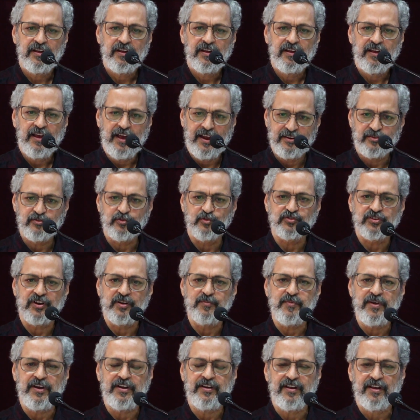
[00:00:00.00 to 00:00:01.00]
and social
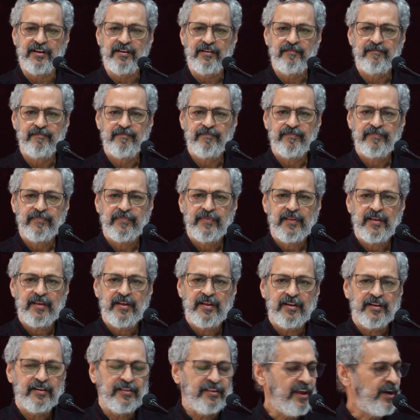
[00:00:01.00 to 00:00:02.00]
media,
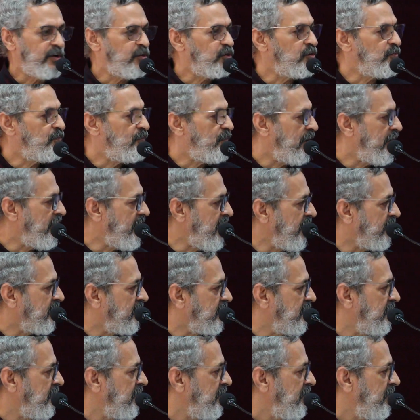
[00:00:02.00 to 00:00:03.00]
they could
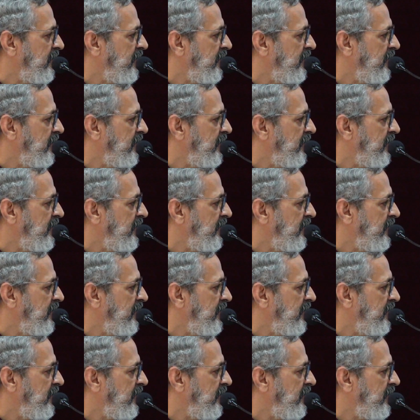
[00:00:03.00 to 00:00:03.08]
predict